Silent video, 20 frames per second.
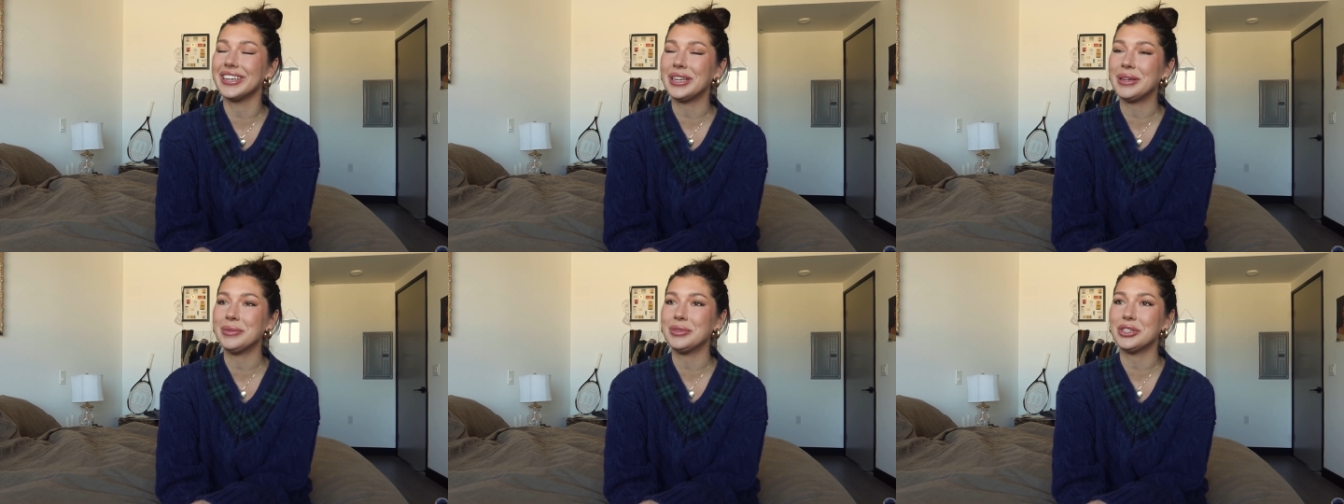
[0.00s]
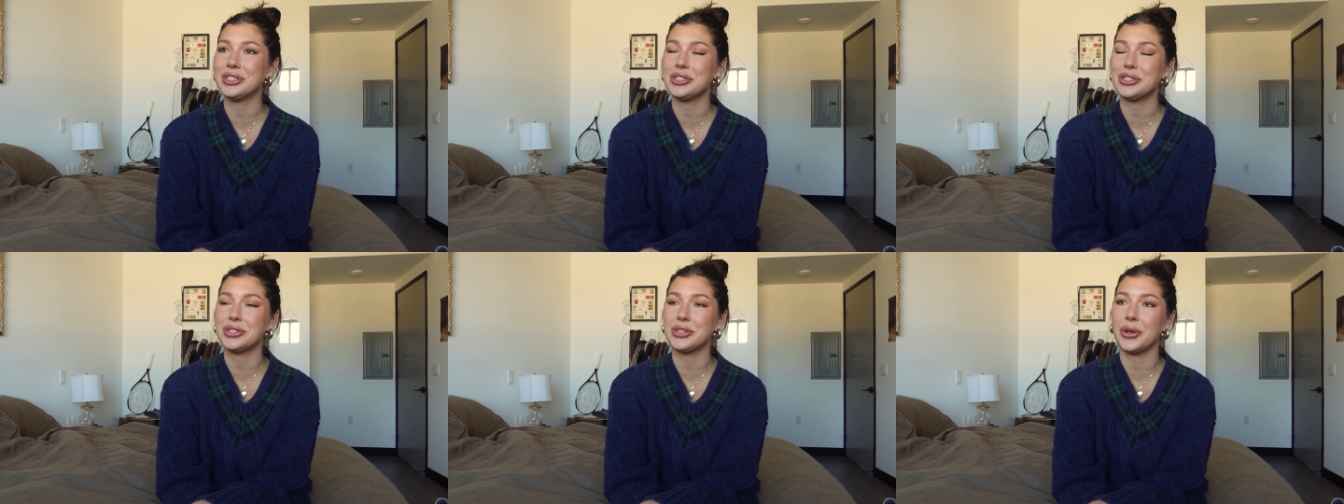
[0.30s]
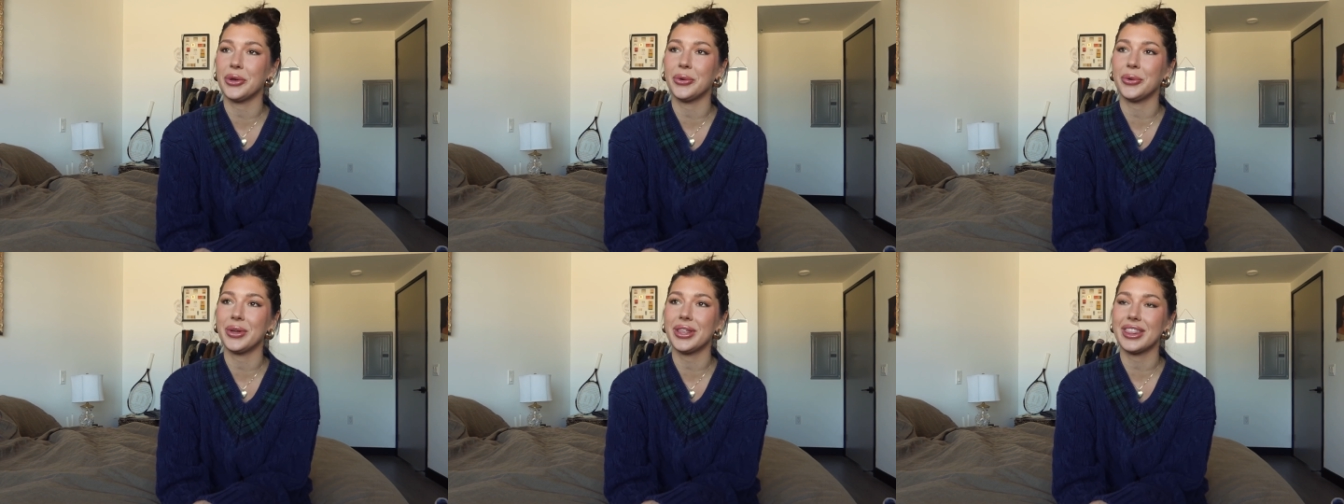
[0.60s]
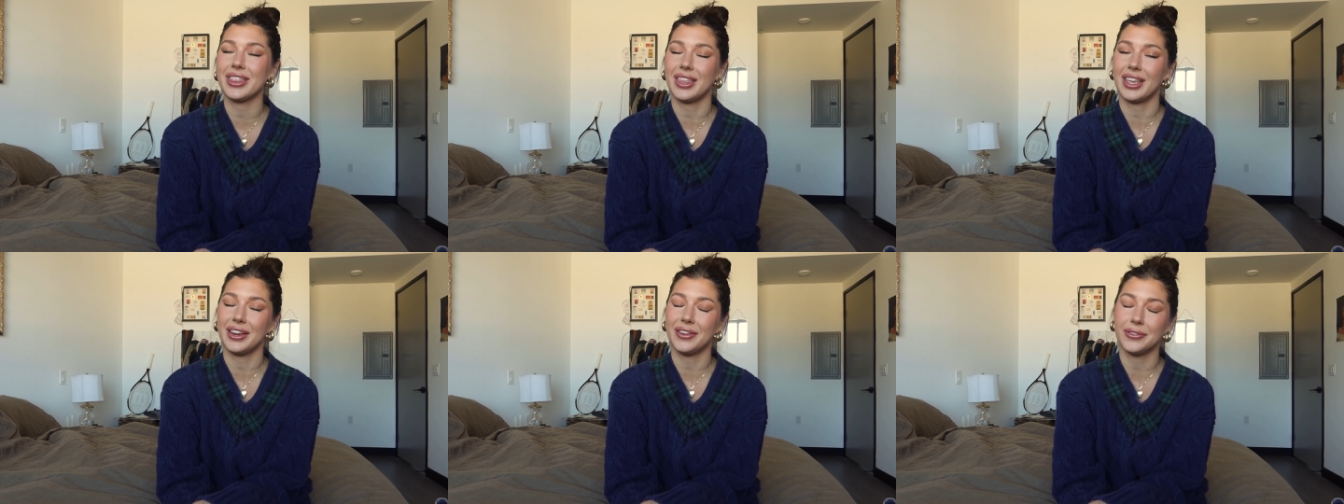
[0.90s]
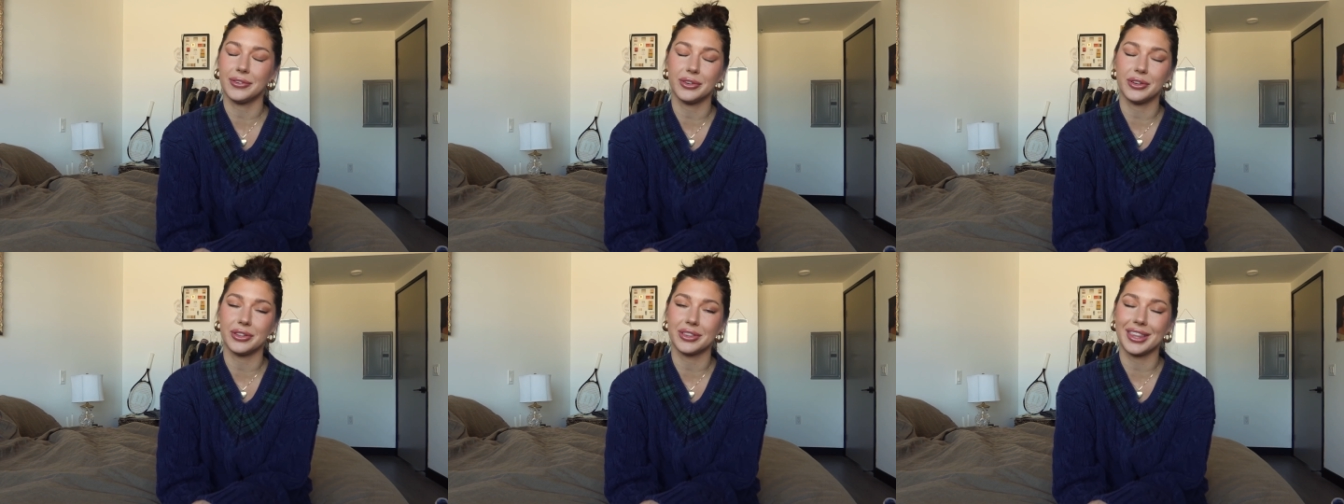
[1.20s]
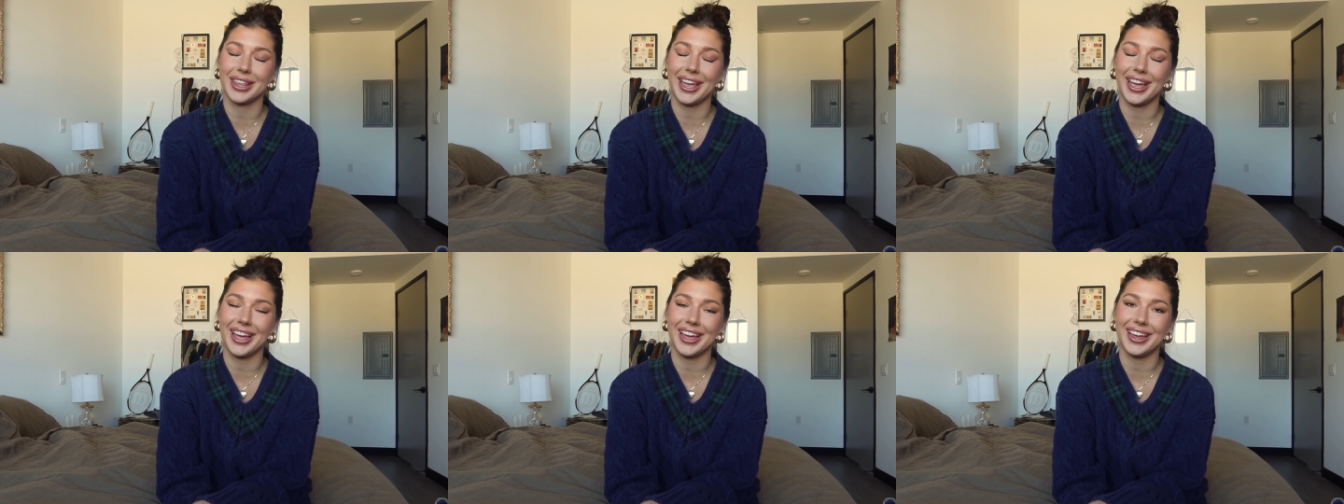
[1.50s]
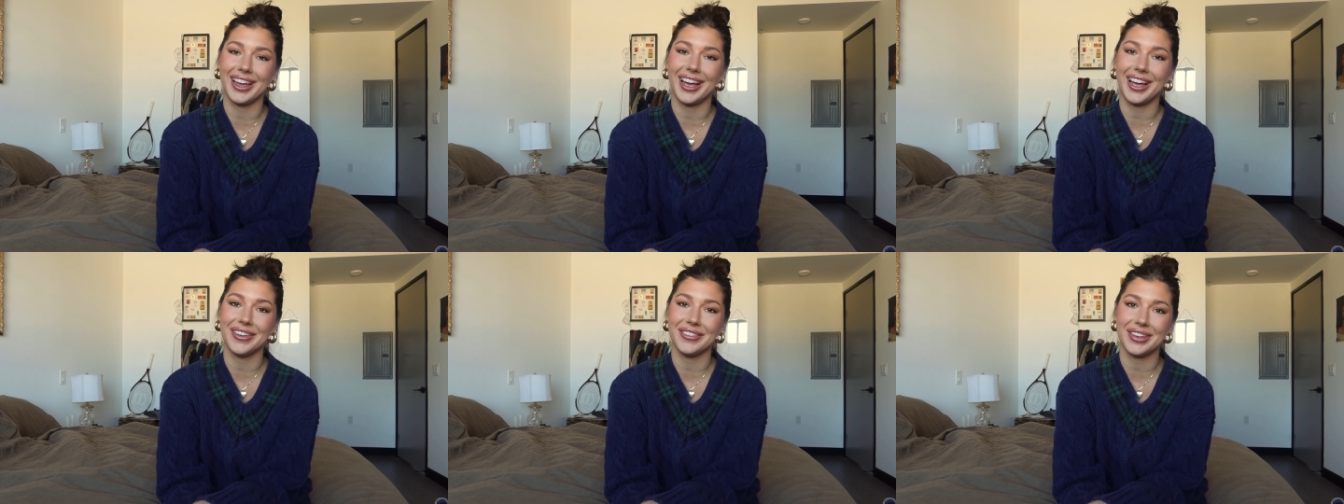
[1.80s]
am just so thankful
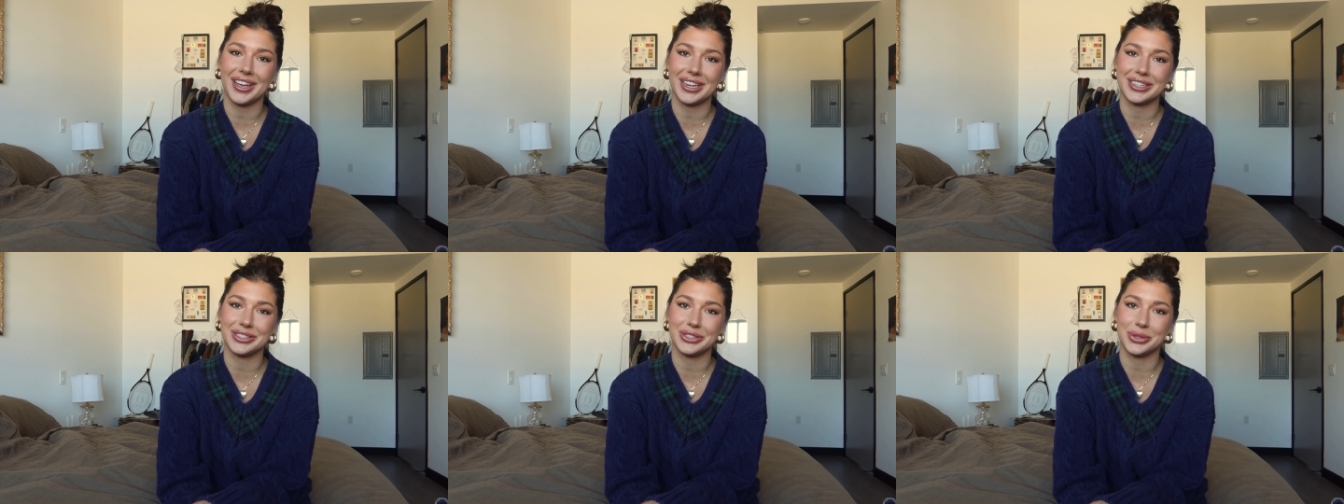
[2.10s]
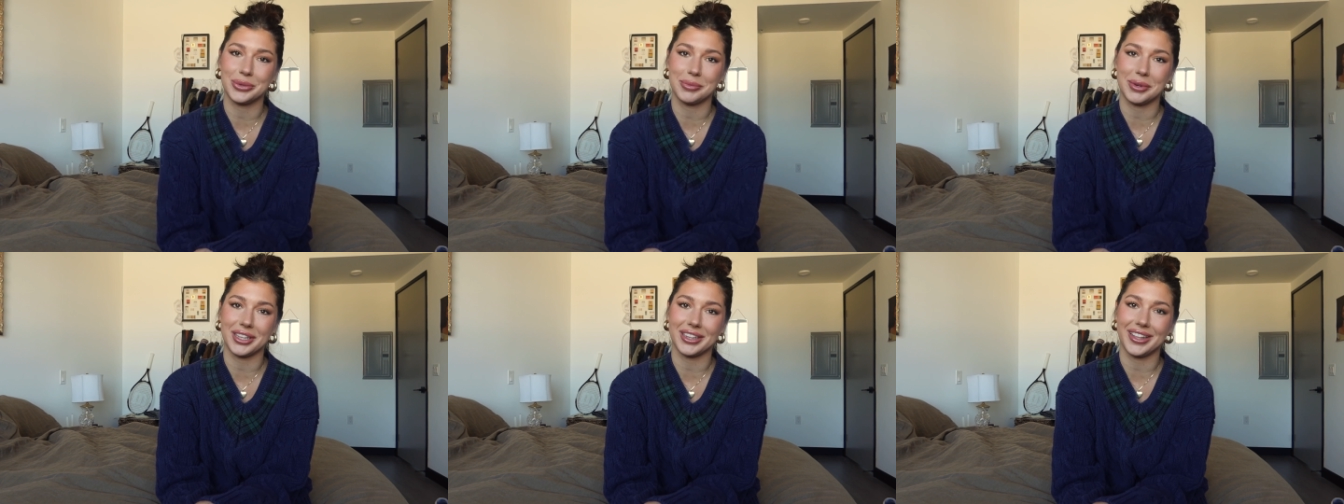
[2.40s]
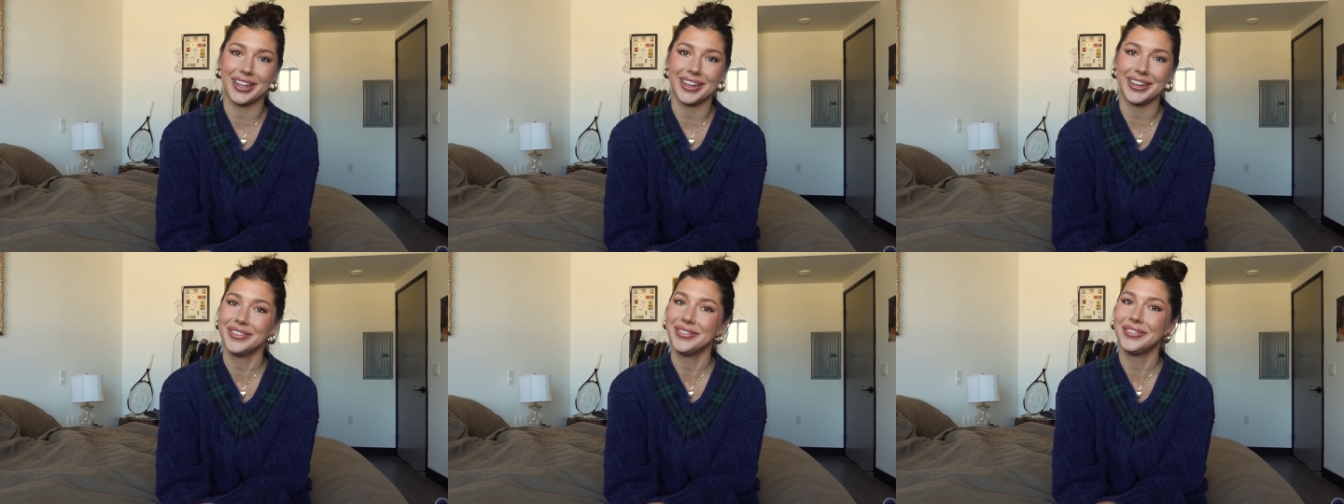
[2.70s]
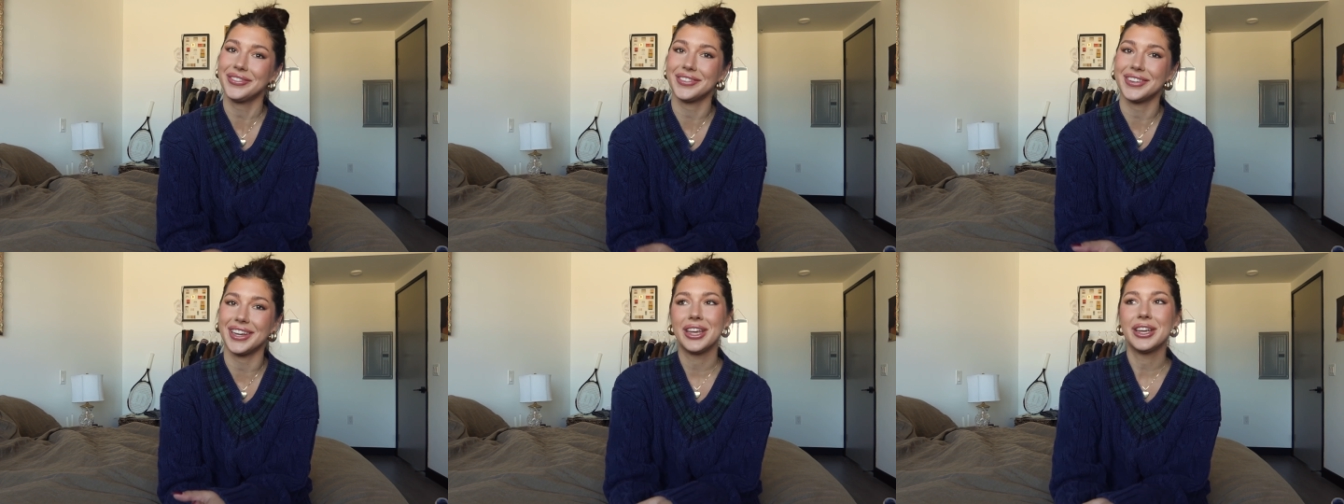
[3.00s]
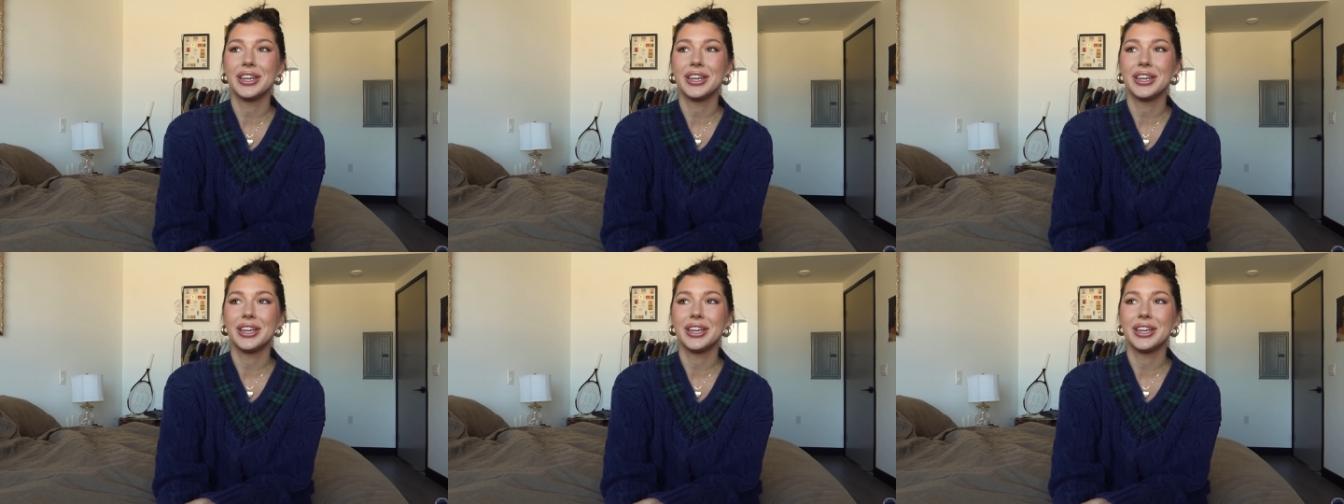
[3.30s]
that I've had you in my life.